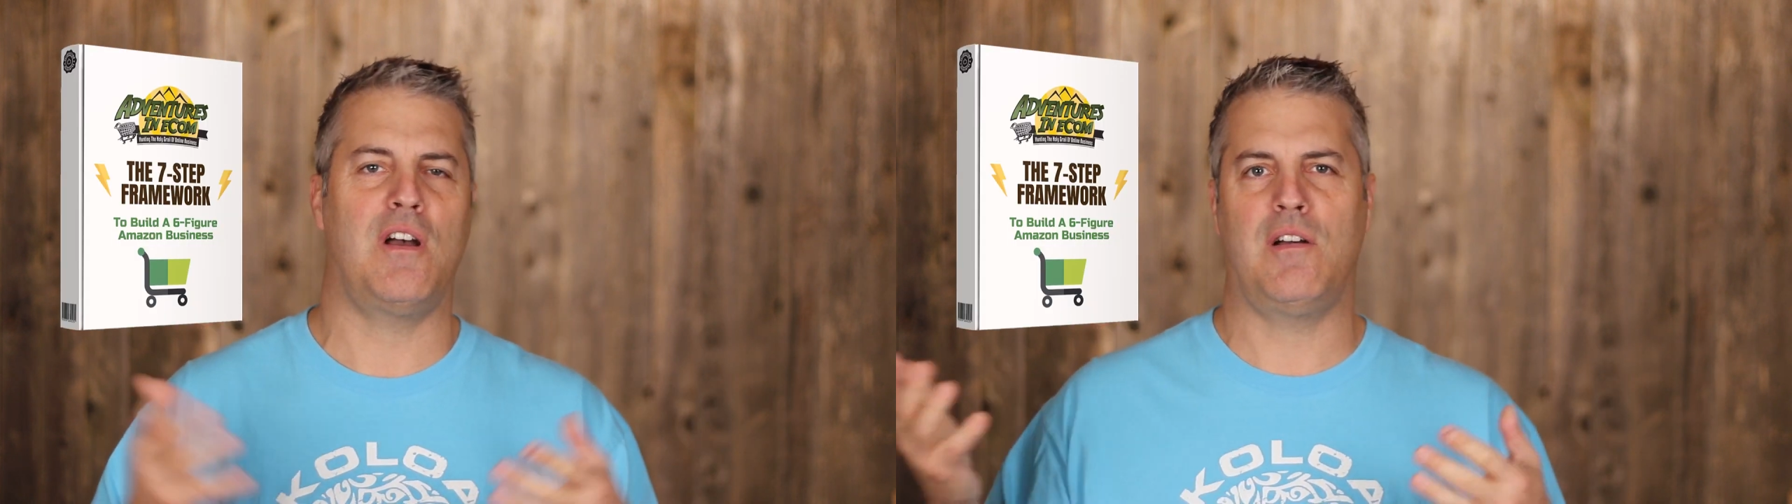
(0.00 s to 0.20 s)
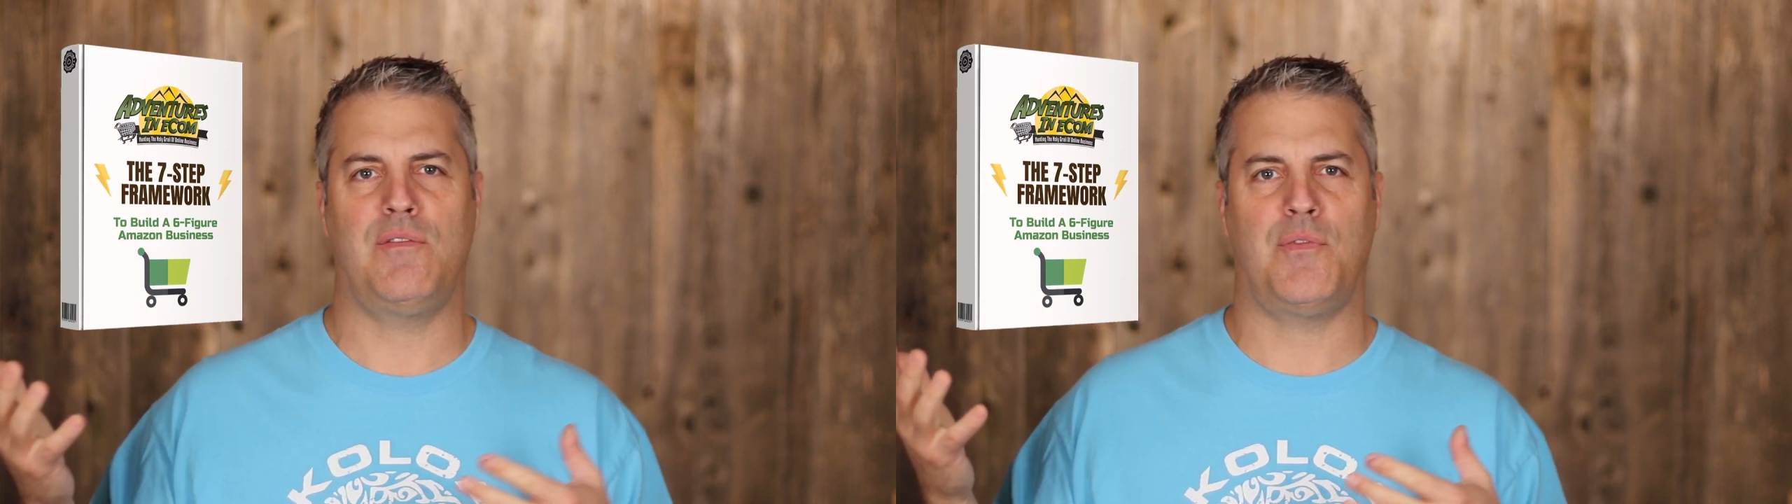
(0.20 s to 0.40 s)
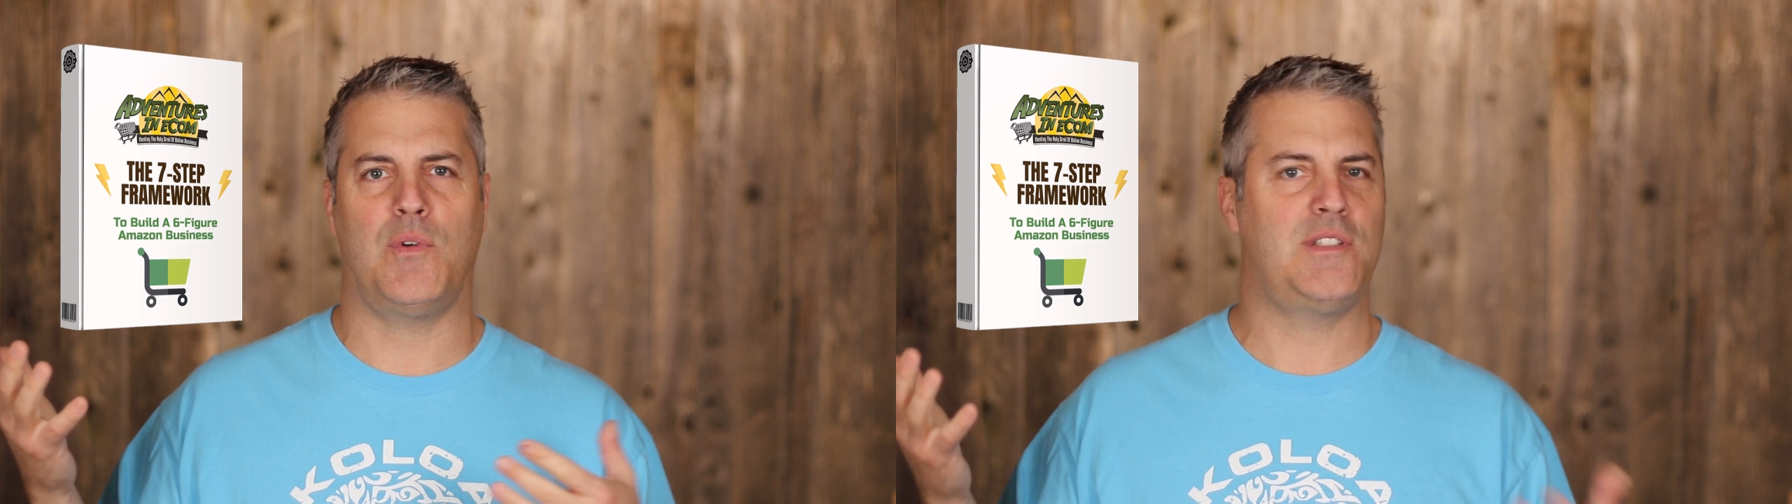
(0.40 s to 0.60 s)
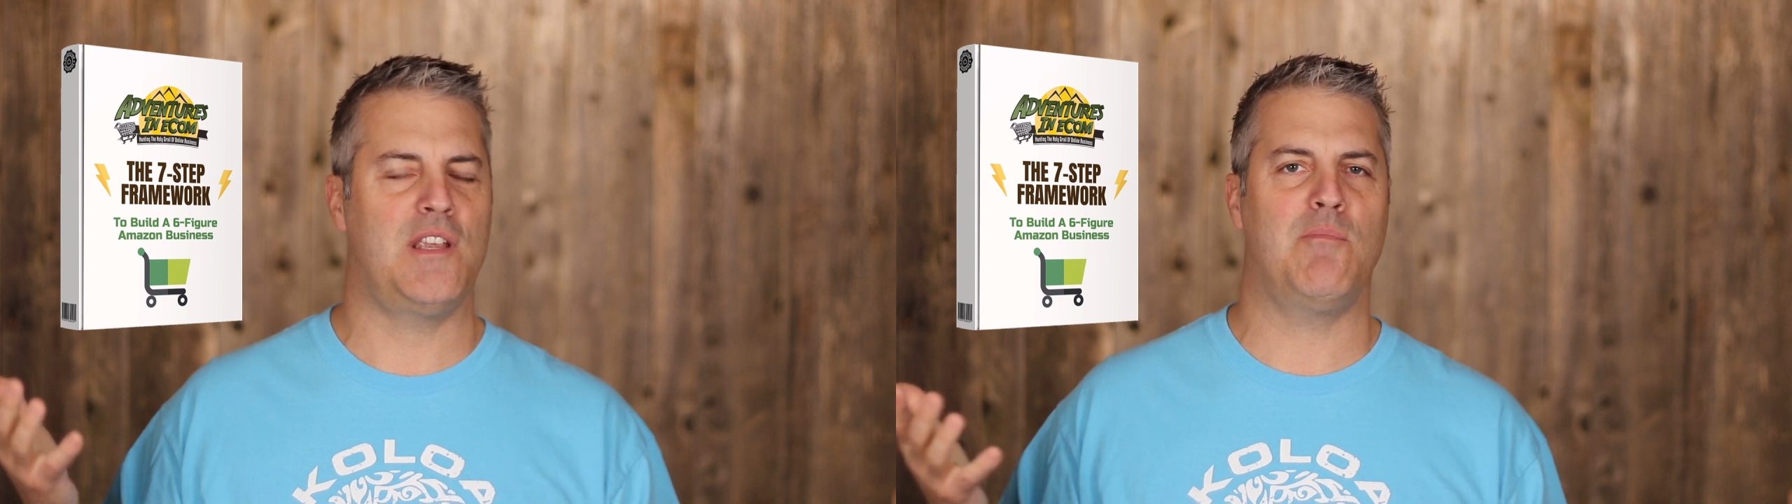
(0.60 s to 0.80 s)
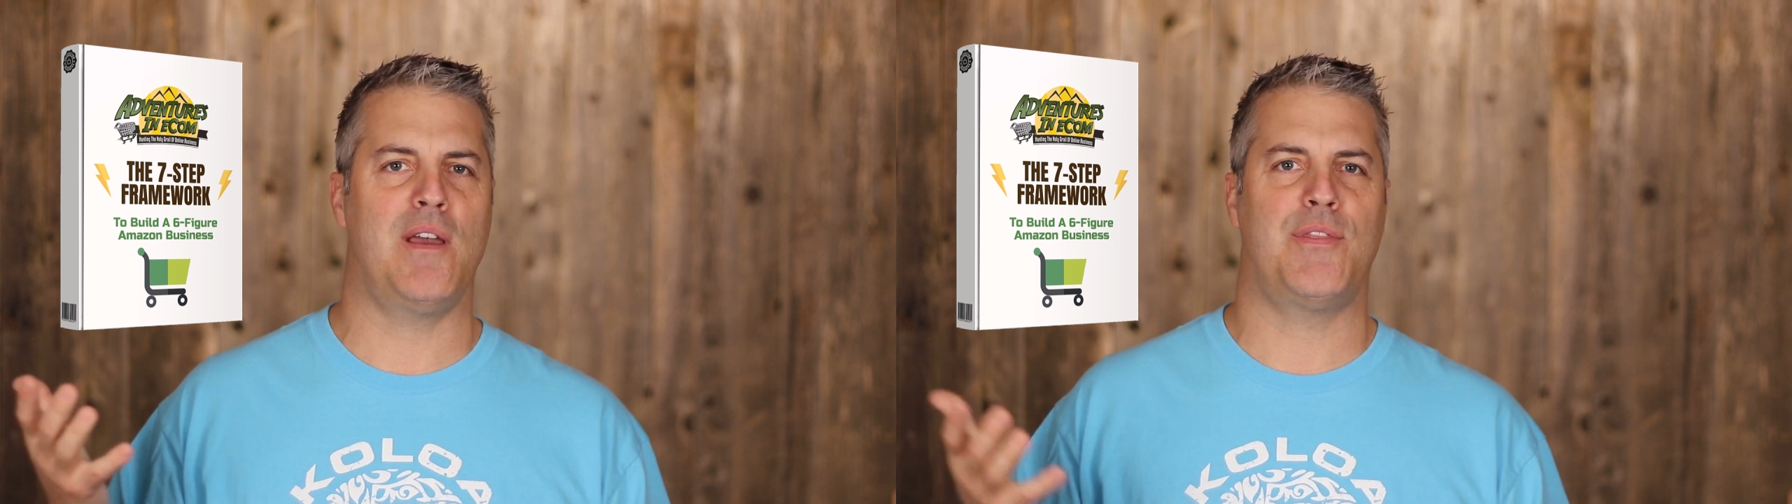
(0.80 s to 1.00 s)
of what's
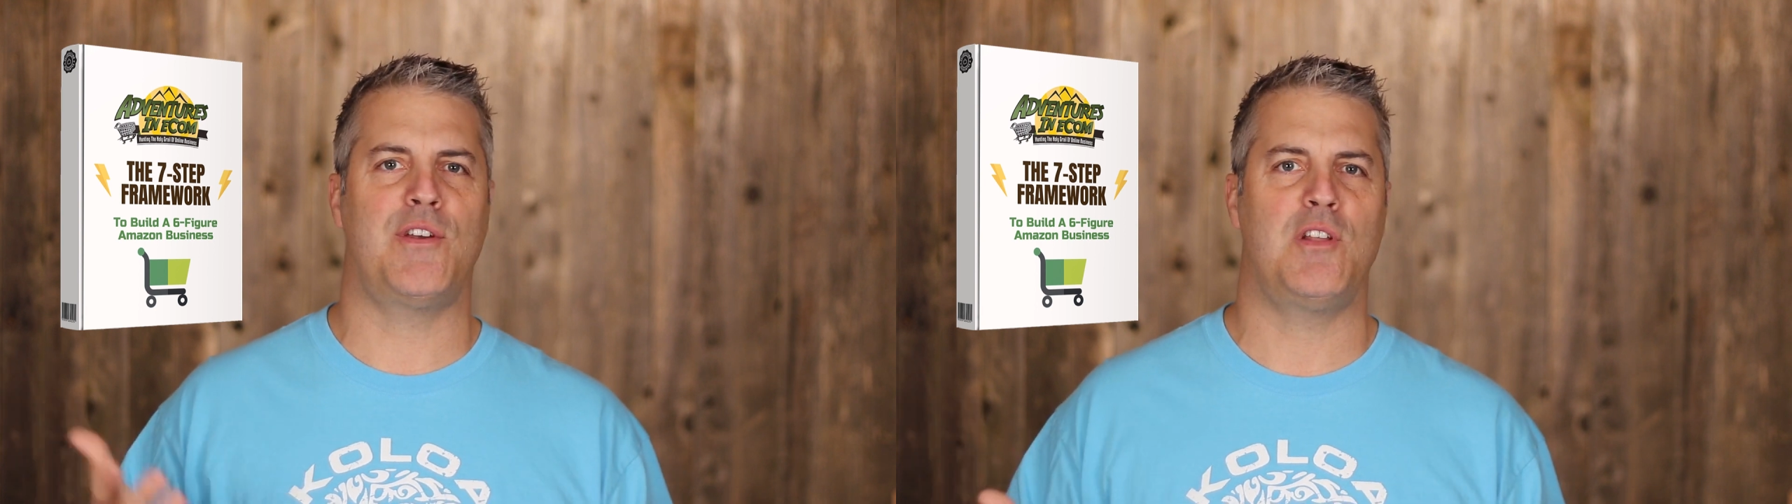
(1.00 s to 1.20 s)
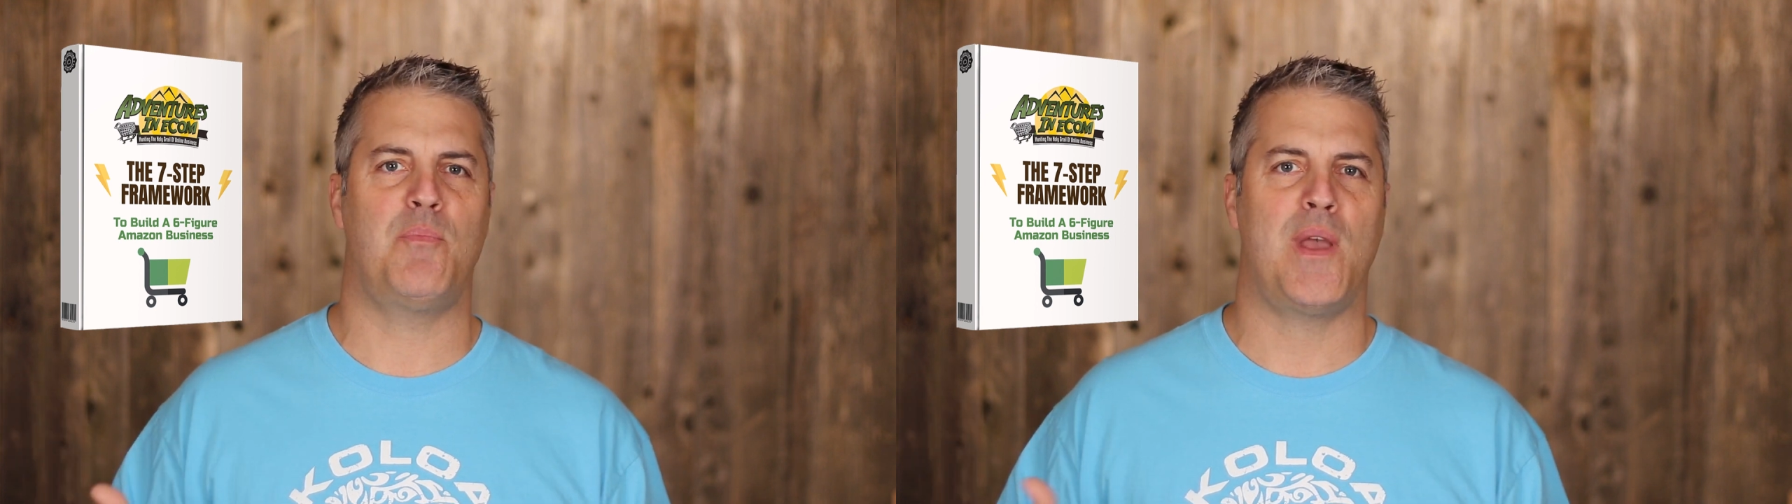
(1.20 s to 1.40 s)
in my 30